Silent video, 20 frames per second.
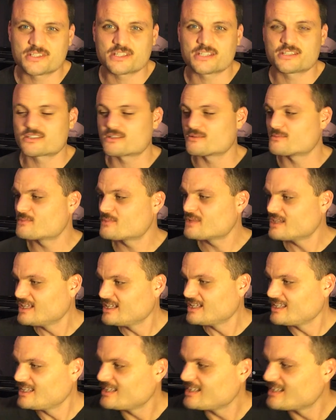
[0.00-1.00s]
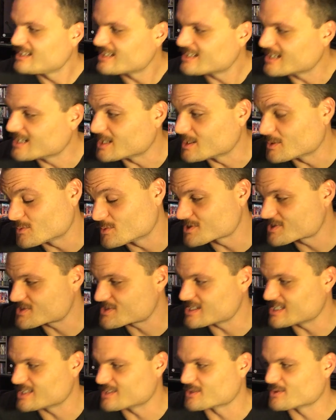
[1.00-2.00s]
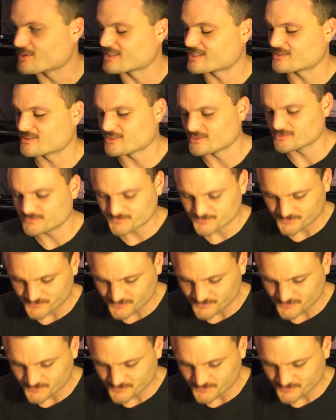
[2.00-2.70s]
system. We'll see, though. I don't know.